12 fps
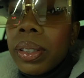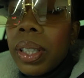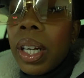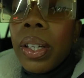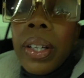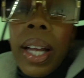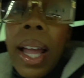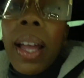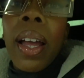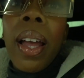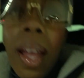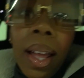No? Okay.
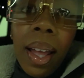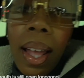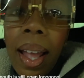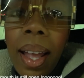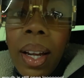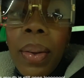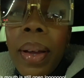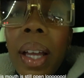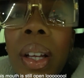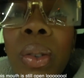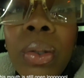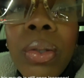
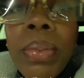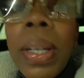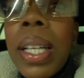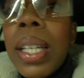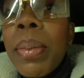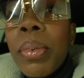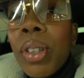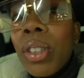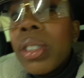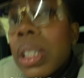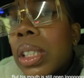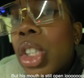Anyway, ooh, my lip gloss
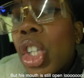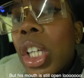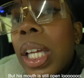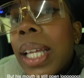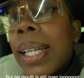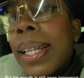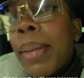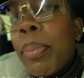is literally